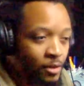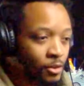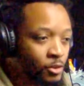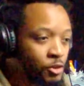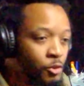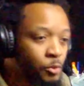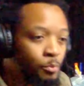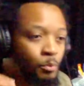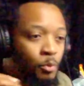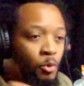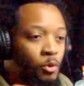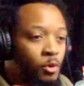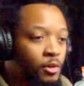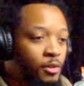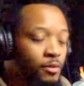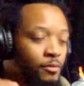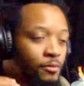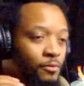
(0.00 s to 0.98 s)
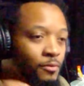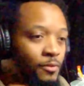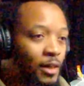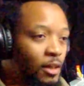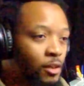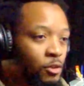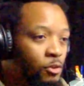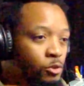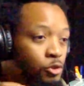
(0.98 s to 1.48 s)
Support,
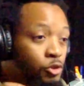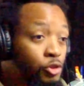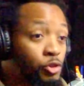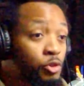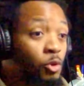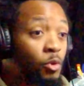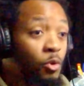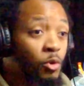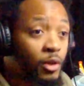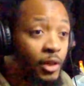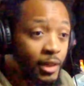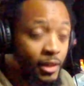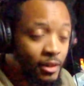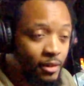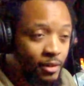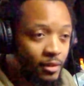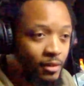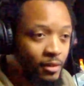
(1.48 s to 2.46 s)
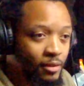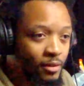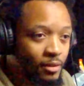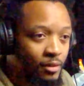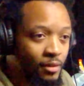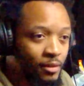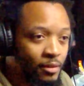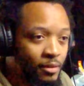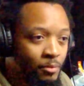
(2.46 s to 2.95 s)
follow, join
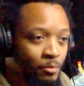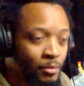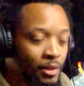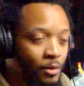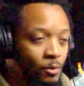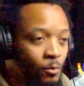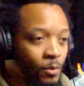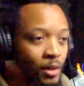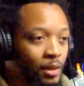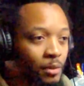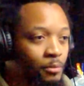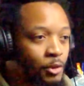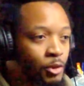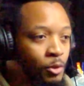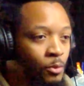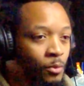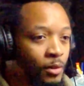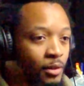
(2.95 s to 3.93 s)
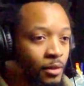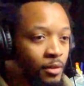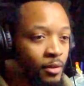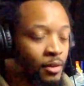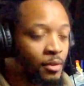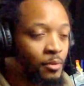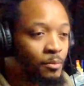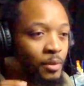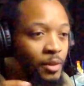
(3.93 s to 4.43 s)
me in what I'm doing
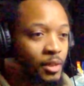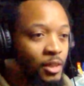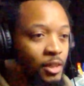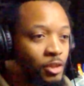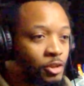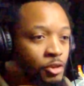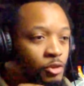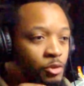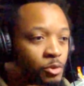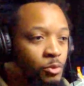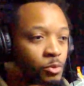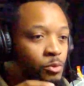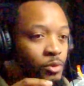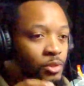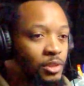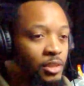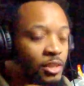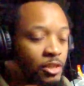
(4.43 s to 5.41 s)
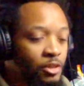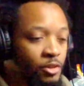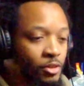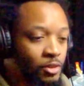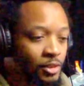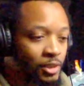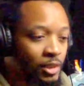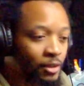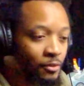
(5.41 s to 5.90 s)
because you see
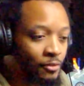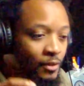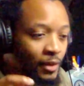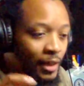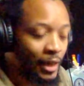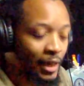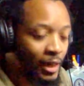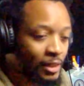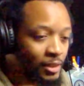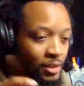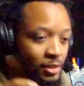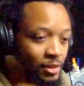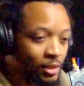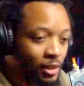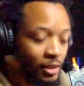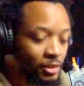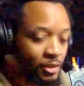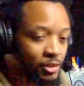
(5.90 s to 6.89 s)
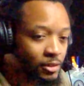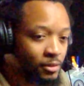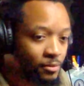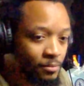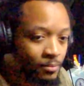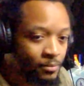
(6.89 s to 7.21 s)
yourself as such.